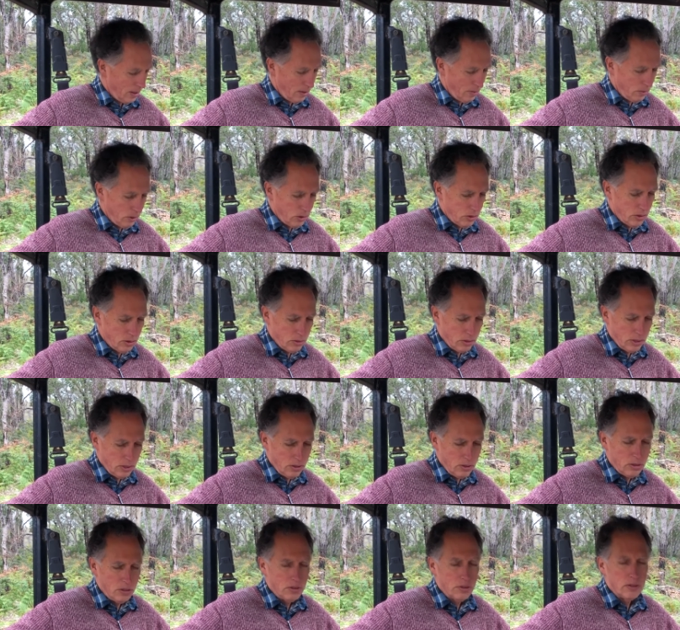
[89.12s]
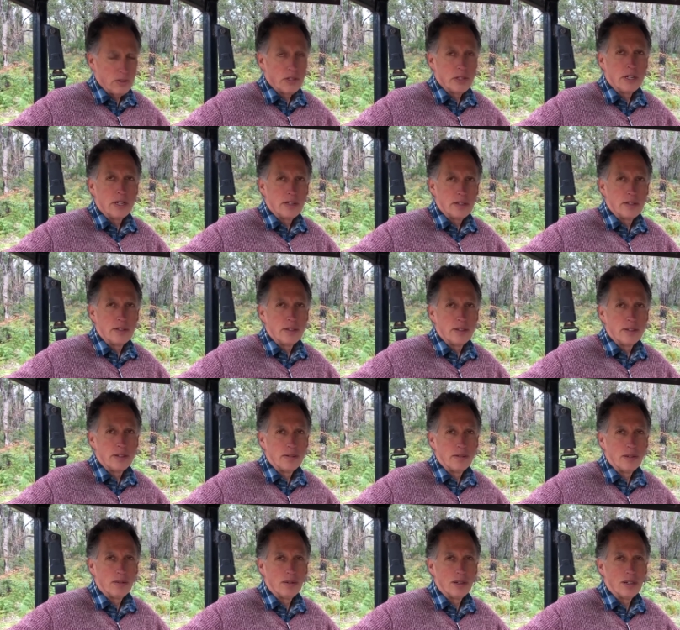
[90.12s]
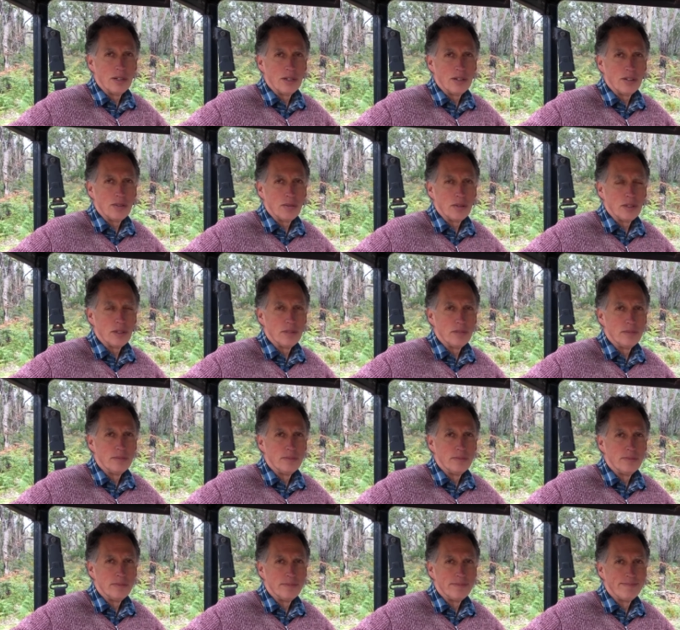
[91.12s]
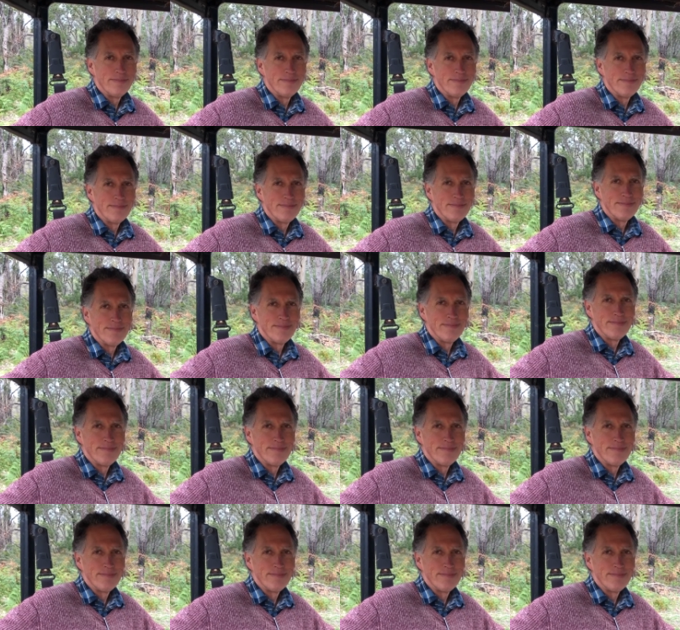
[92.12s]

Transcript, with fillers: we'll do an endurance test when we're done as well. Excellent.